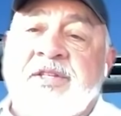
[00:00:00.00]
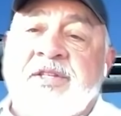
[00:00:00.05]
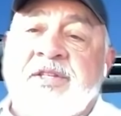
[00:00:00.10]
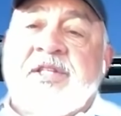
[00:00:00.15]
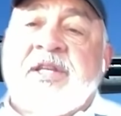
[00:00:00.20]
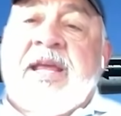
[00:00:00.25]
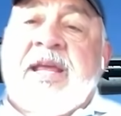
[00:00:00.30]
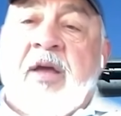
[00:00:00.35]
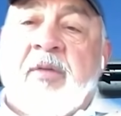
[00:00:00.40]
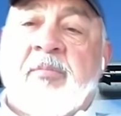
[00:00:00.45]

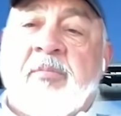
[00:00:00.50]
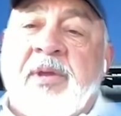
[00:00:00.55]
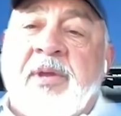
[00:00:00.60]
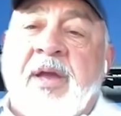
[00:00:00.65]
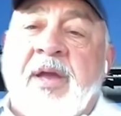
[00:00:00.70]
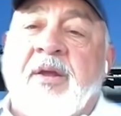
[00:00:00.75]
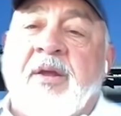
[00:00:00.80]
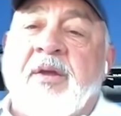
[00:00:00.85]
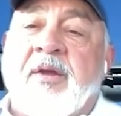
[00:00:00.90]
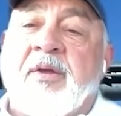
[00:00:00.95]
see out
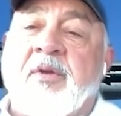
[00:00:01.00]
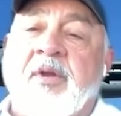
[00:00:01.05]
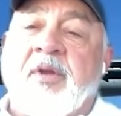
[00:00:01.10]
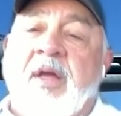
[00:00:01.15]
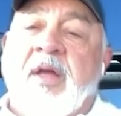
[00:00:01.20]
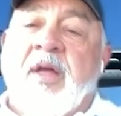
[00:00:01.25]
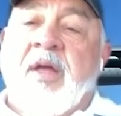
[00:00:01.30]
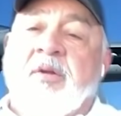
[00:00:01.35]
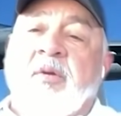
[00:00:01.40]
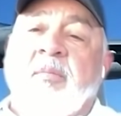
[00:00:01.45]
beyond one hundred
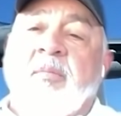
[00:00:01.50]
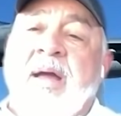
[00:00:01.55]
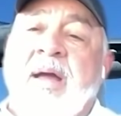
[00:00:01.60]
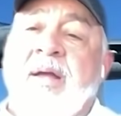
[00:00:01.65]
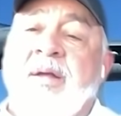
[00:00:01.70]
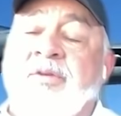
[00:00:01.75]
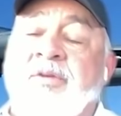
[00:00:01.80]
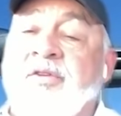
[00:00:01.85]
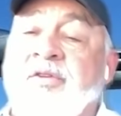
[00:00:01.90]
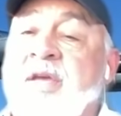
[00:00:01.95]
nautical
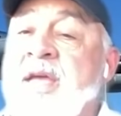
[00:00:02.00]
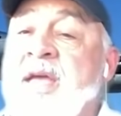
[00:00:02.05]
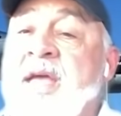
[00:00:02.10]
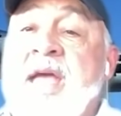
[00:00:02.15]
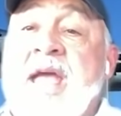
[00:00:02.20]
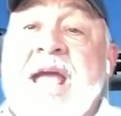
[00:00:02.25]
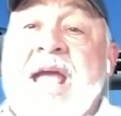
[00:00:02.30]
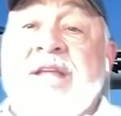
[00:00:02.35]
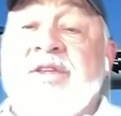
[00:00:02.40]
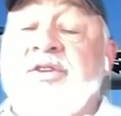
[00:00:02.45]
miles,
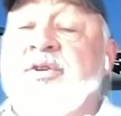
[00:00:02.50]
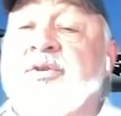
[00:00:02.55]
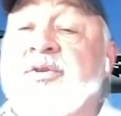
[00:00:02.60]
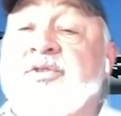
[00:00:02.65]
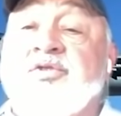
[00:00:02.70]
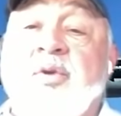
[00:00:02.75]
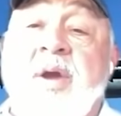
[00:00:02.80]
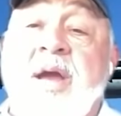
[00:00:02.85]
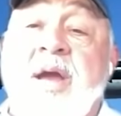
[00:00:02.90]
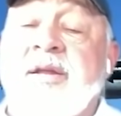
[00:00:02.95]
and you're
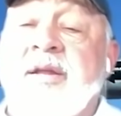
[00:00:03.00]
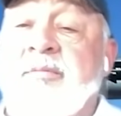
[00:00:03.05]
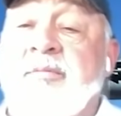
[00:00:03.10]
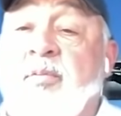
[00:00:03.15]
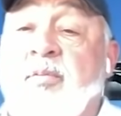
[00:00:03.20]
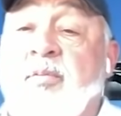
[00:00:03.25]
trying to